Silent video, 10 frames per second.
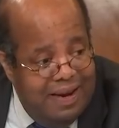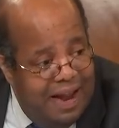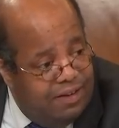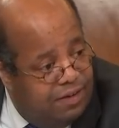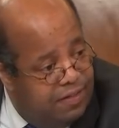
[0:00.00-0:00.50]

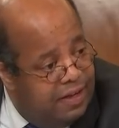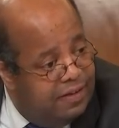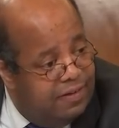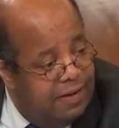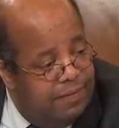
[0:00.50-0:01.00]
not to the
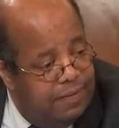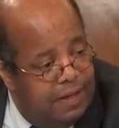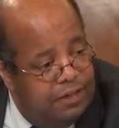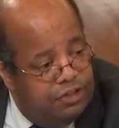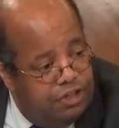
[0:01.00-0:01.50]
extent
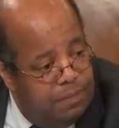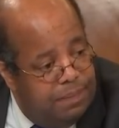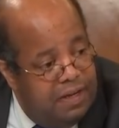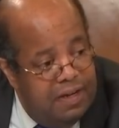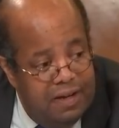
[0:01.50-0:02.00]
that it
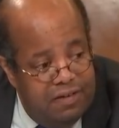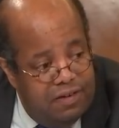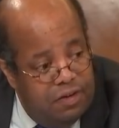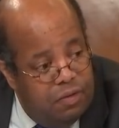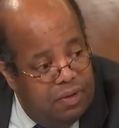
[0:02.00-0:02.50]
should be, it
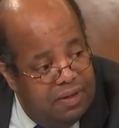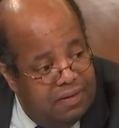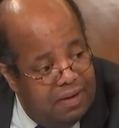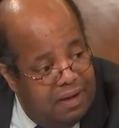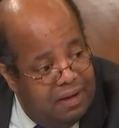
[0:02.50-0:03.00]
still
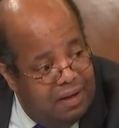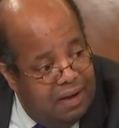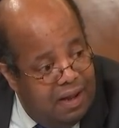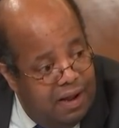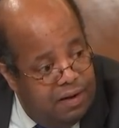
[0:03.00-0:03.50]
needs a
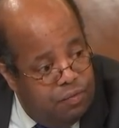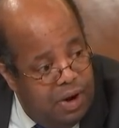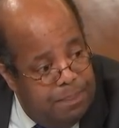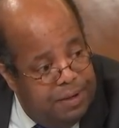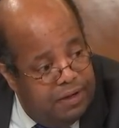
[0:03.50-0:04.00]
lot of
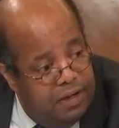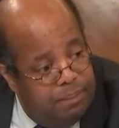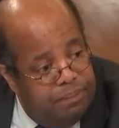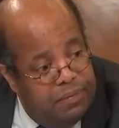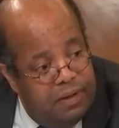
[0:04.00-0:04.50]
ramping
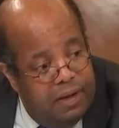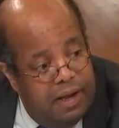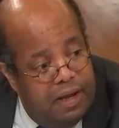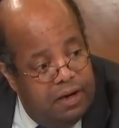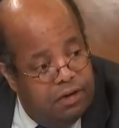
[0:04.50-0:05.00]
up,
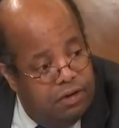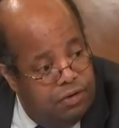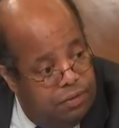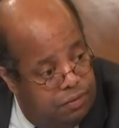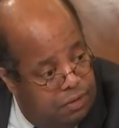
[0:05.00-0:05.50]
and it
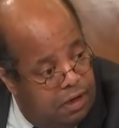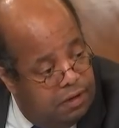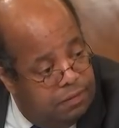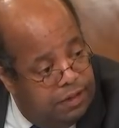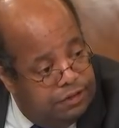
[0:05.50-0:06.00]
could use
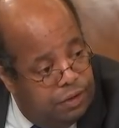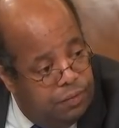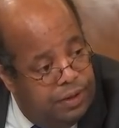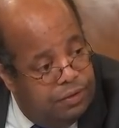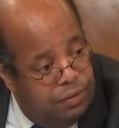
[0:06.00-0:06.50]
additional
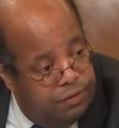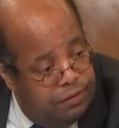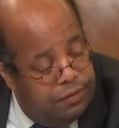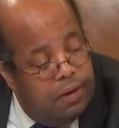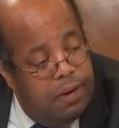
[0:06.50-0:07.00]

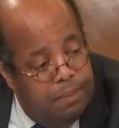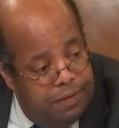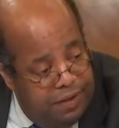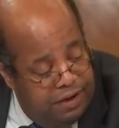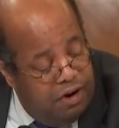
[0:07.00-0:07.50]
resources,
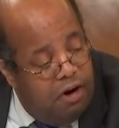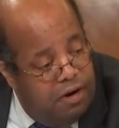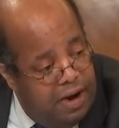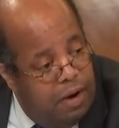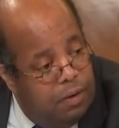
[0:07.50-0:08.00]
but they
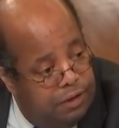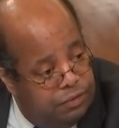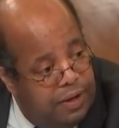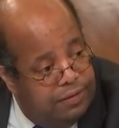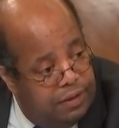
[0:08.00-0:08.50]
are now
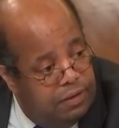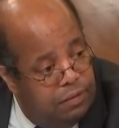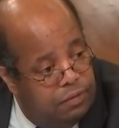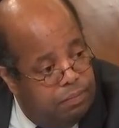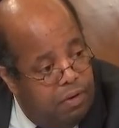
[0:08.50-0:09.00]
addressing
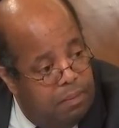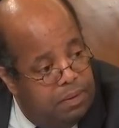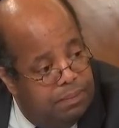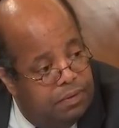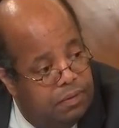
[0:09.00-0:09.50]
those
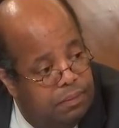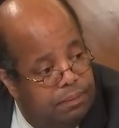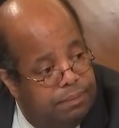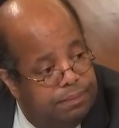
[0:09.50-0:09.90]
problems.